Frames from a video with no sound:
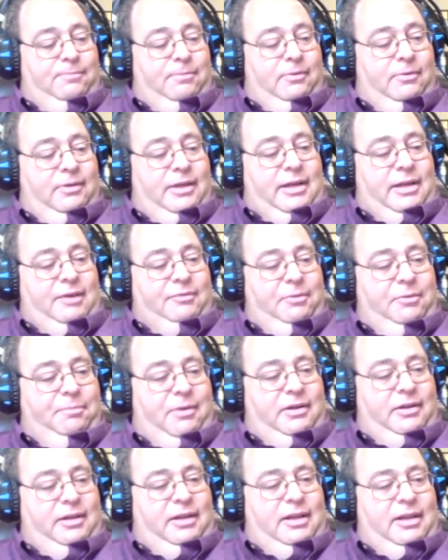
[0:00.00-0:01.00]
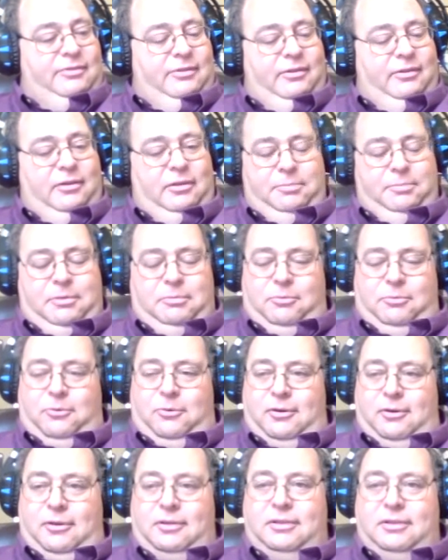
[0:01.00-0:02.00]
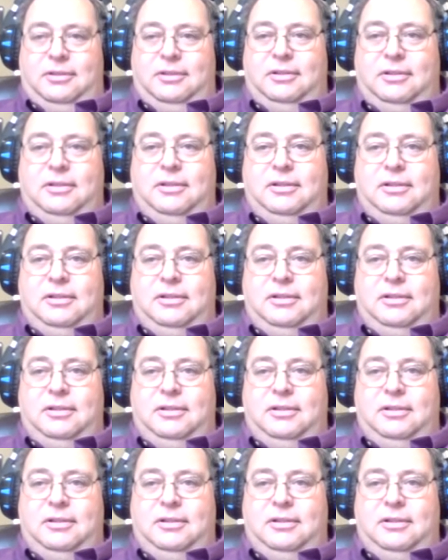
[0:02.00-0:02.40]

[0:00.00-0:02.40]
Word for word: Stuart Address for Ask a Lawyer